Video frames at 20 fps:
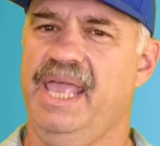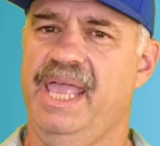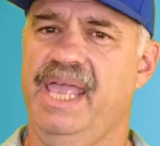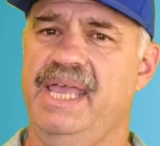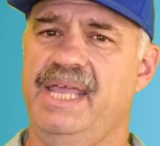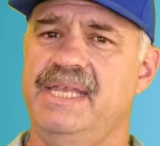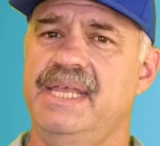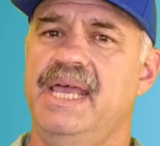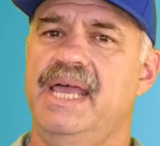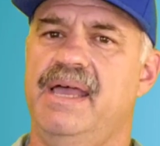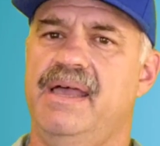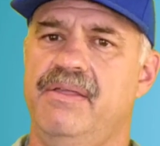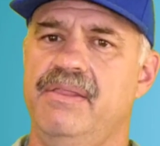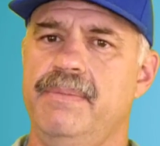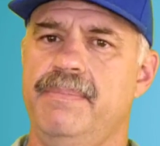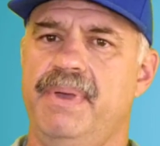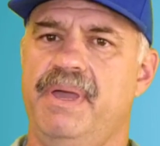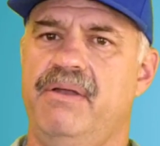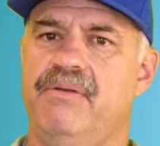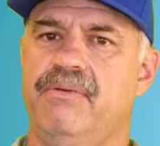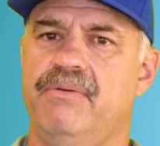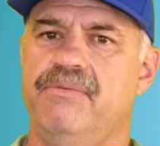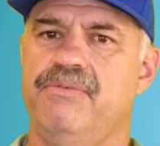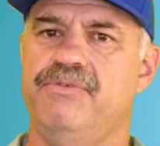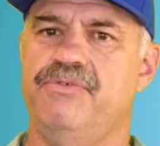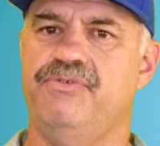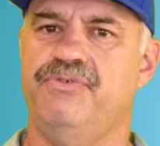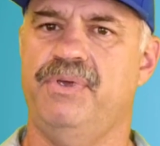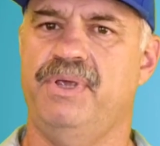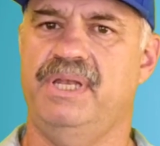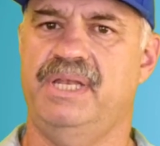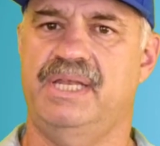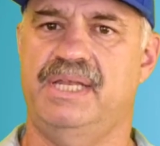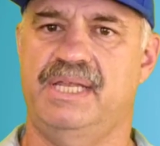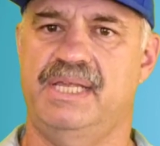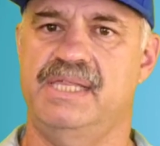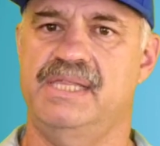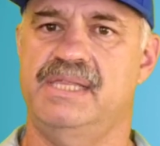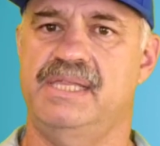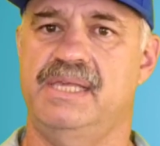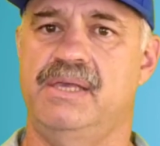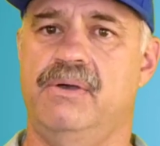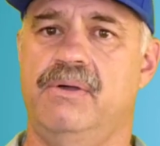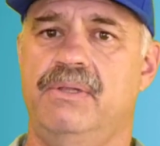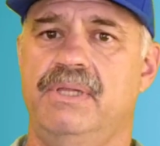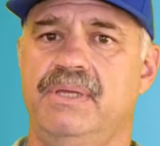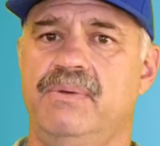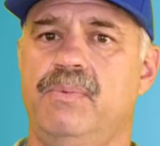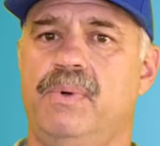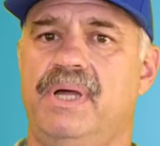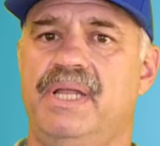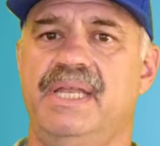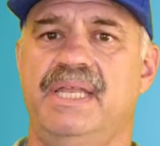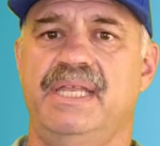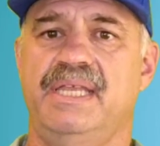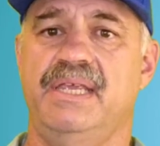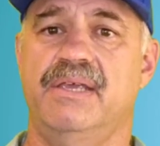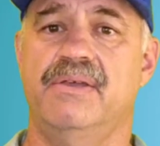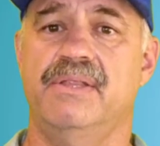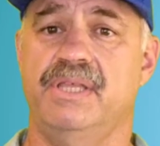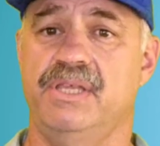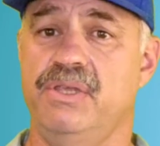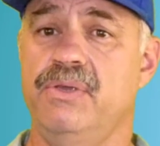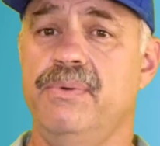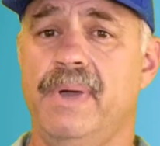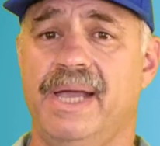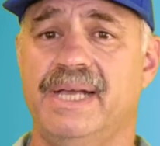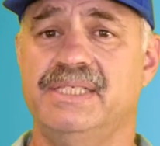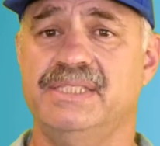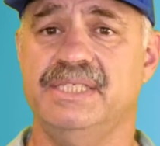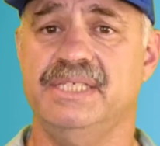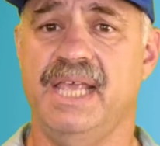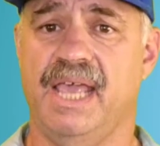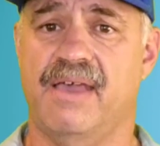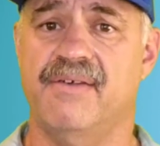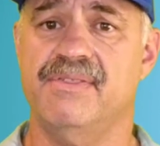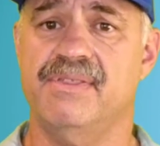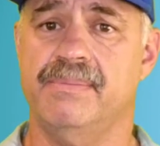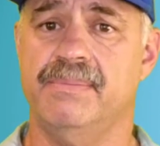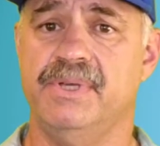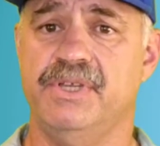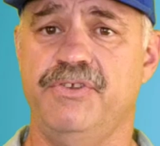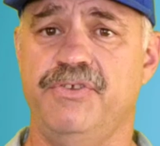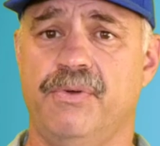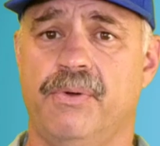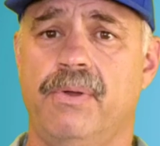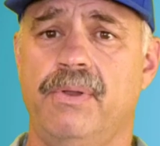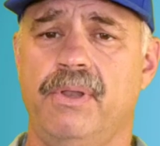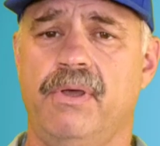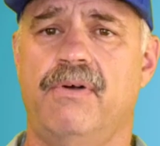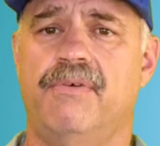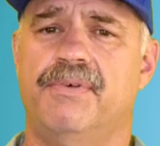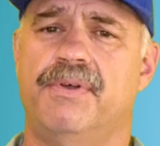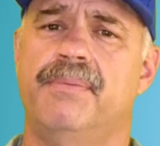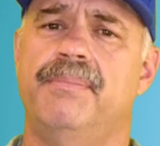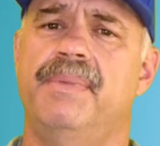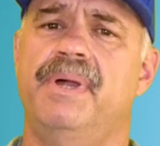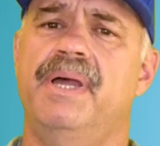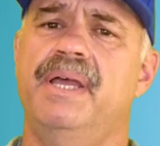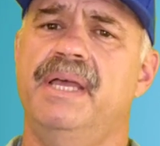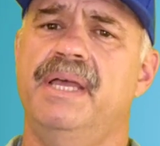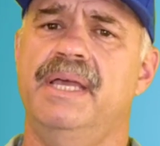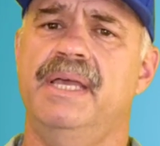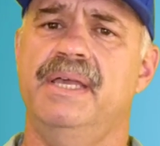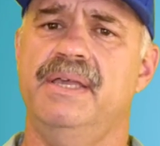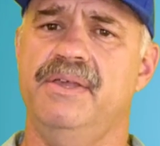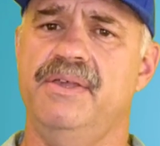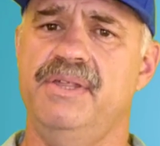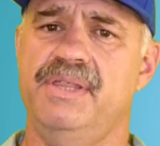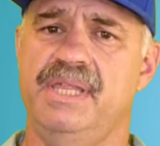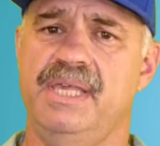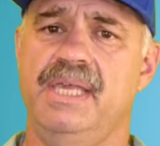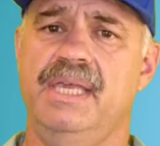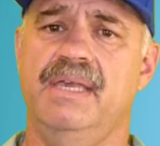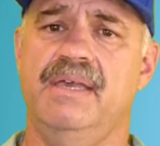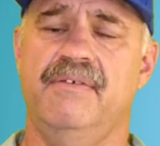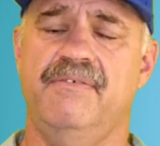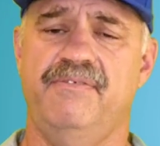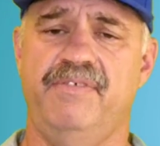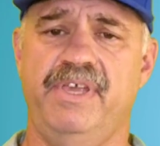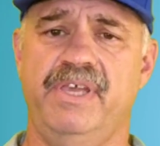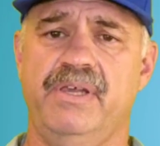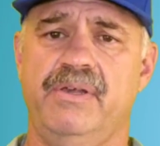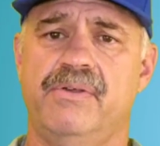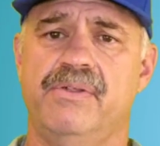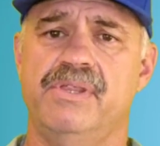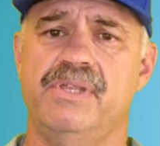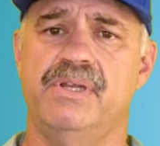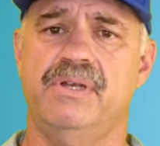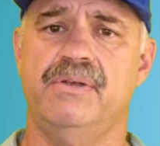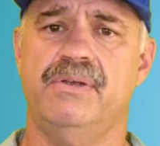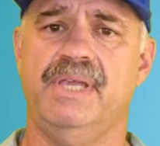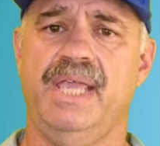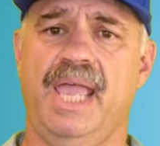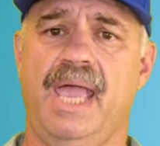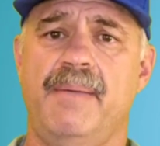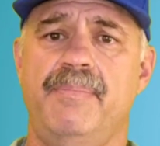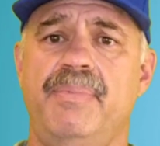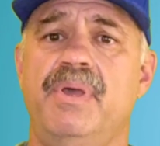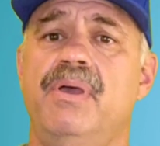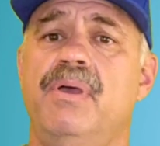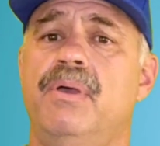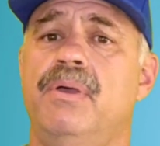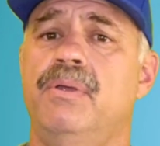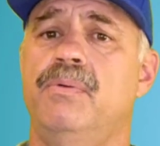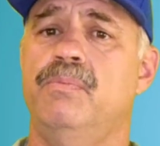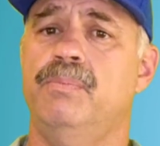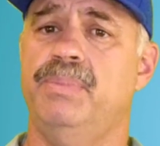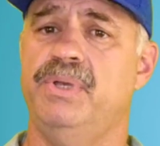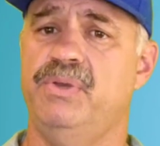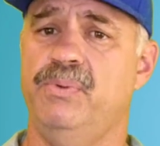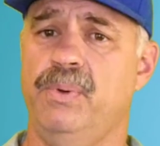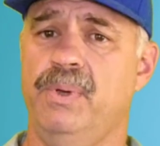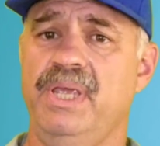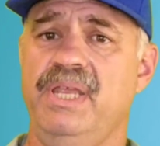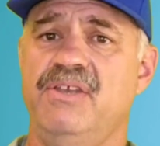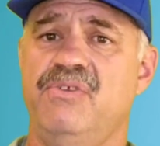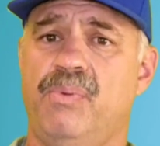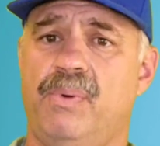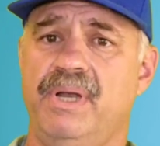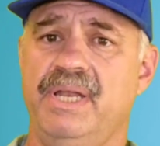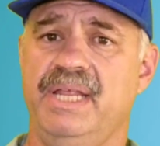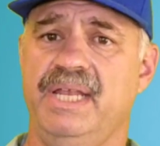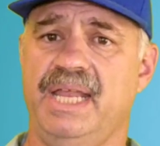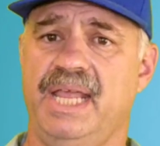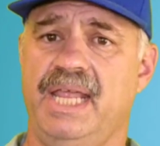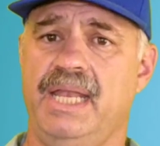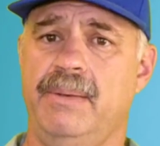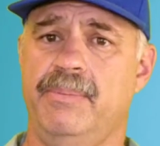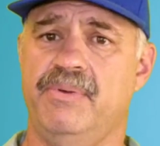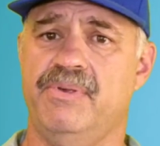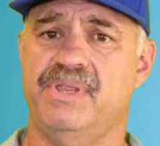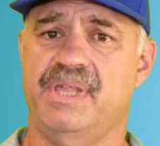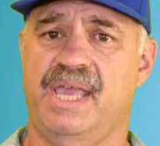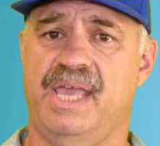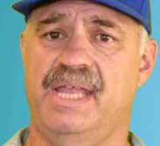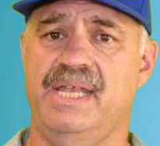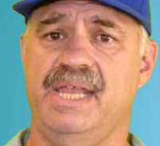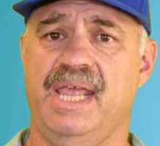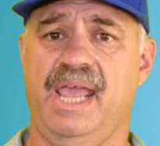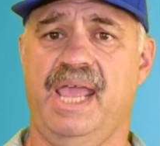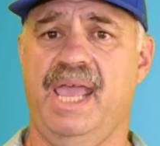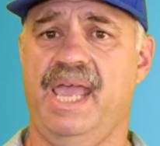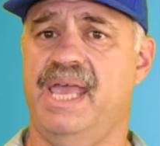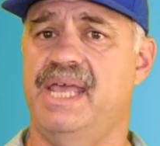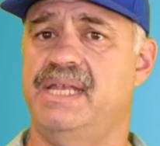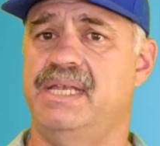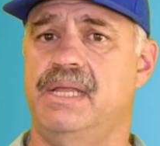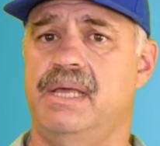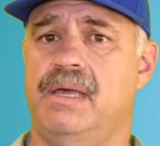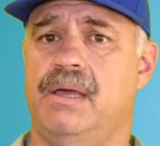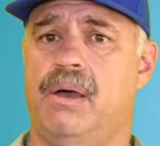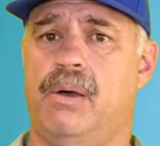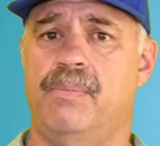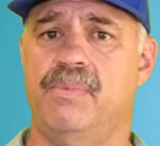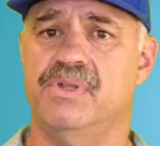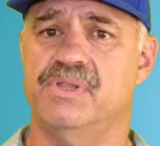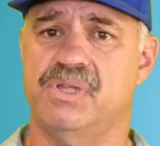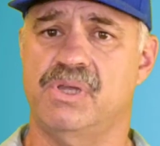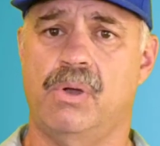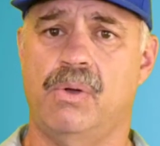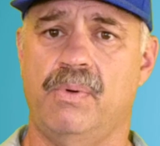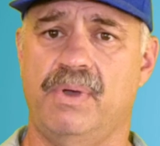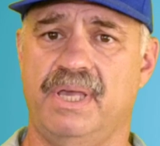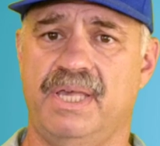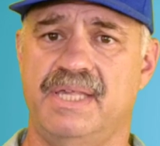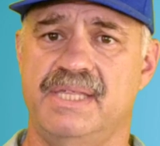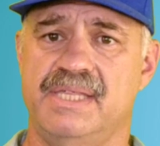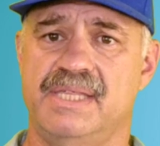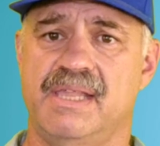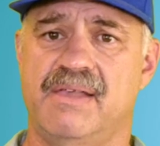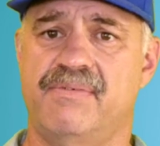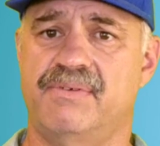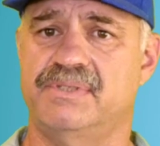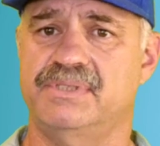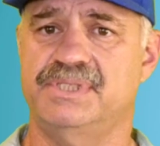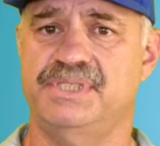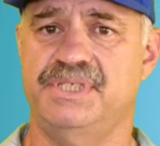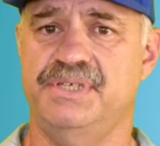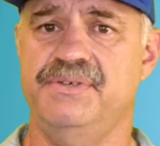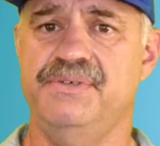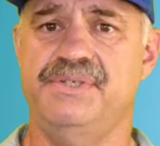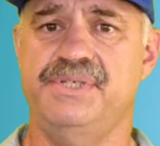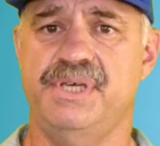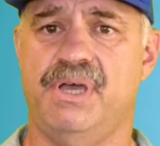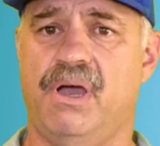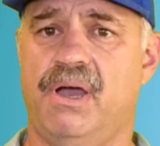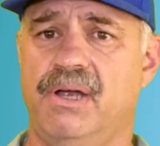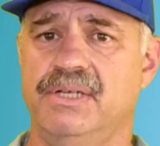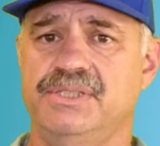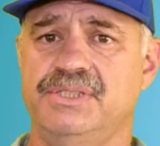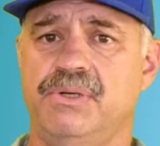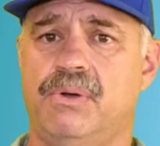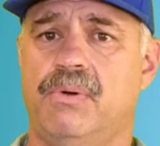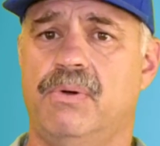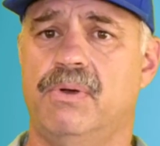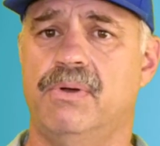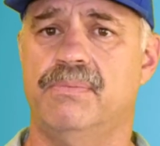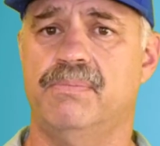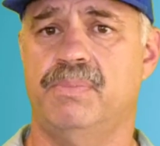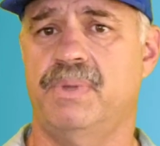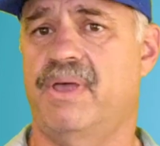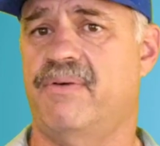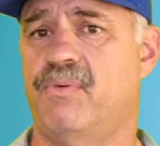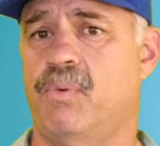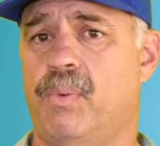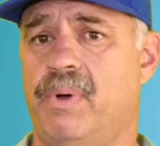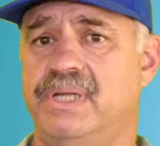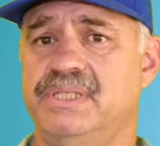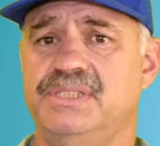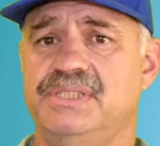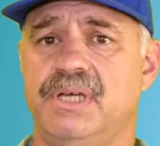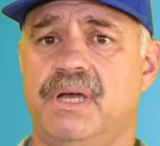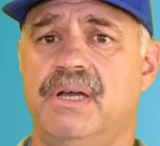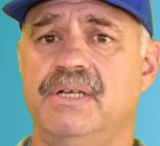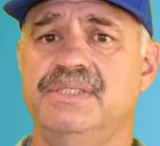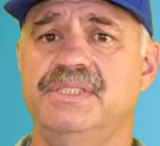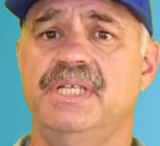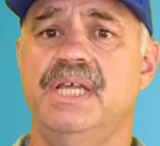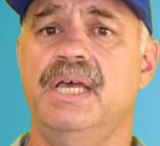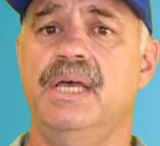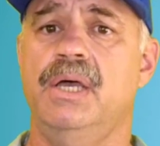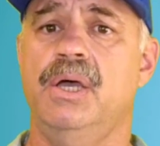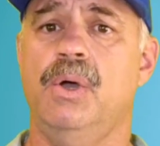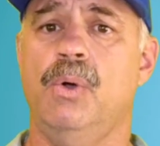And how the battery was treated is the only one in here that you actually have some control over. You see, vehicles that are kept between 20 and 80% and almost always level 2 charged or level 1 charged